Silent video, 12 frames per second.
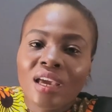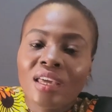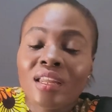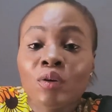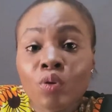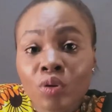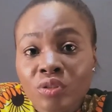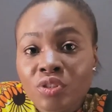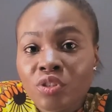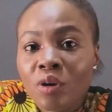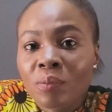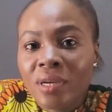And a
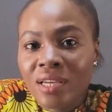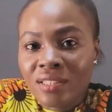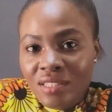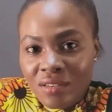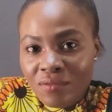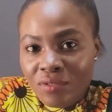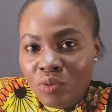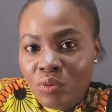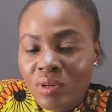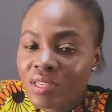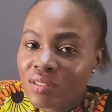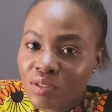good job
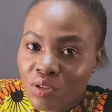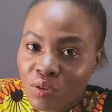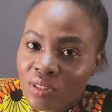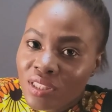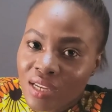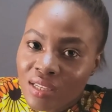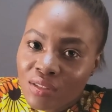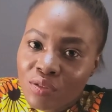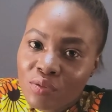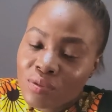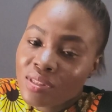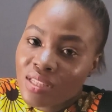interview is your
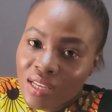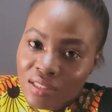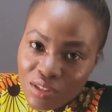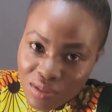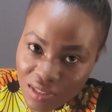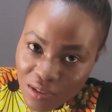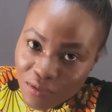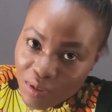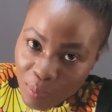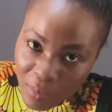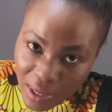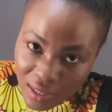chance to set yourself
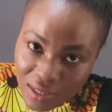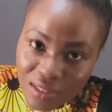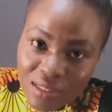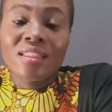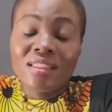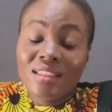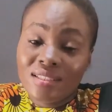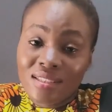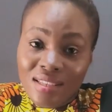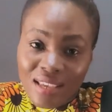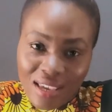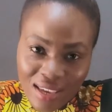apart. They
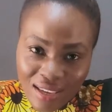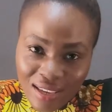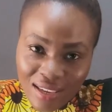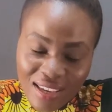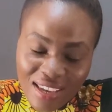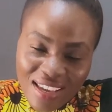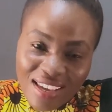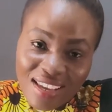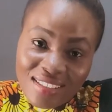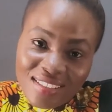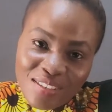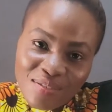say
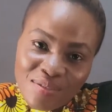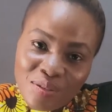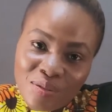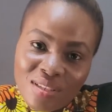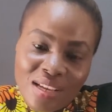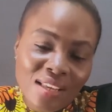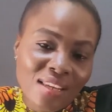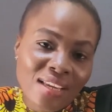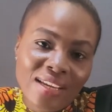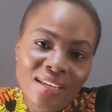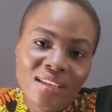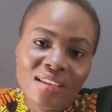interviews are
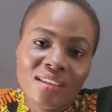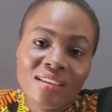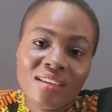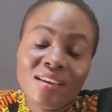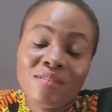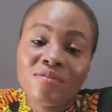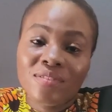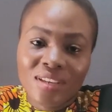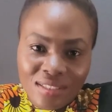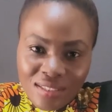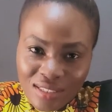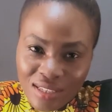like a
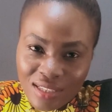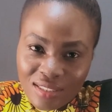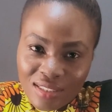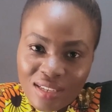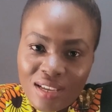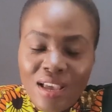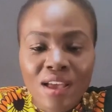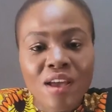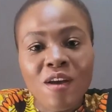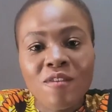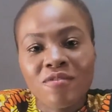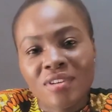first date.
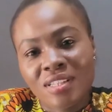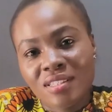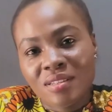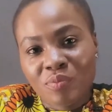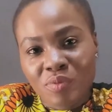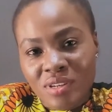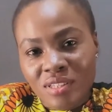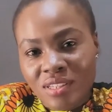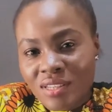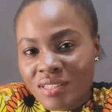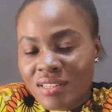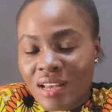First
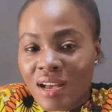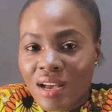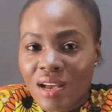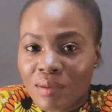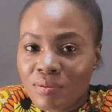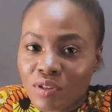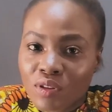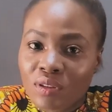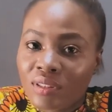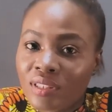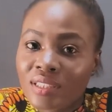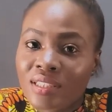impressions are
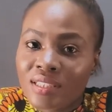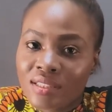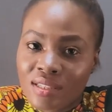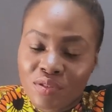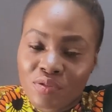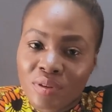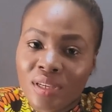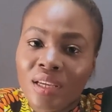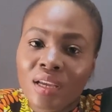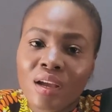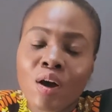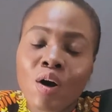absolutely necessary.